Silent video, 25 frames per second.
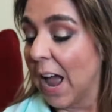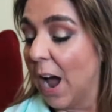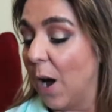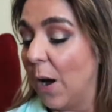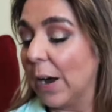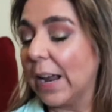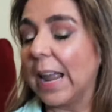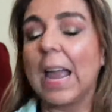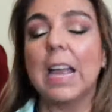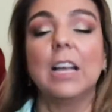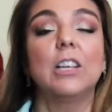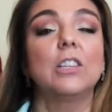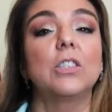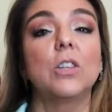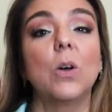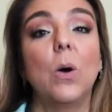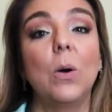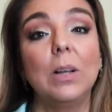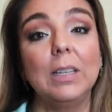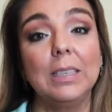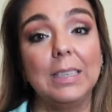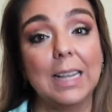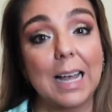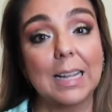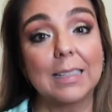Okay, so
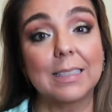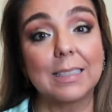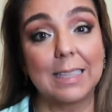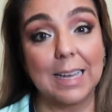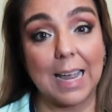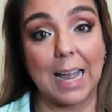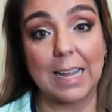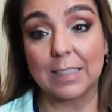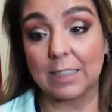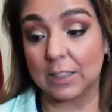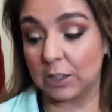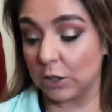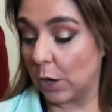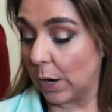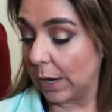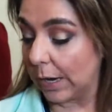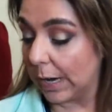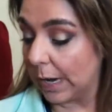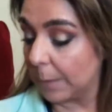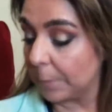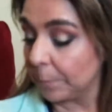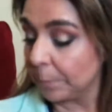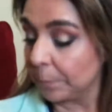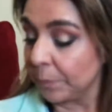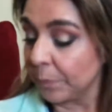let's get
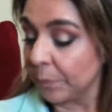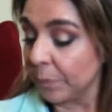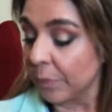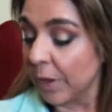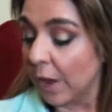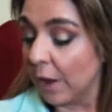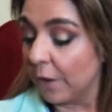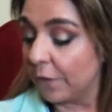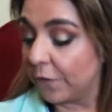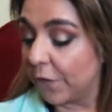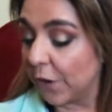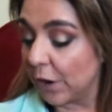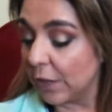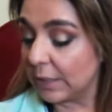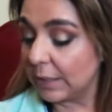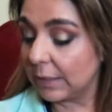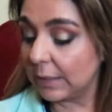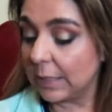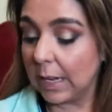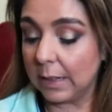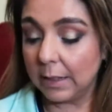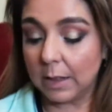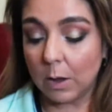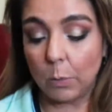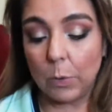started. First
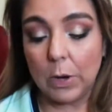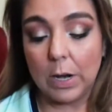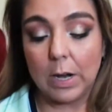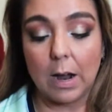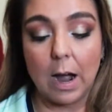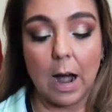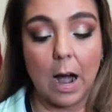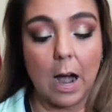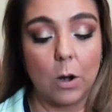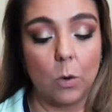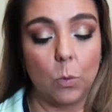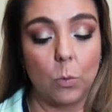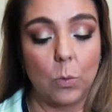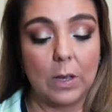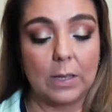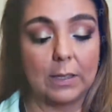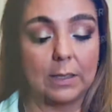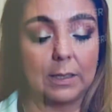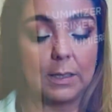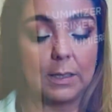thing that we got was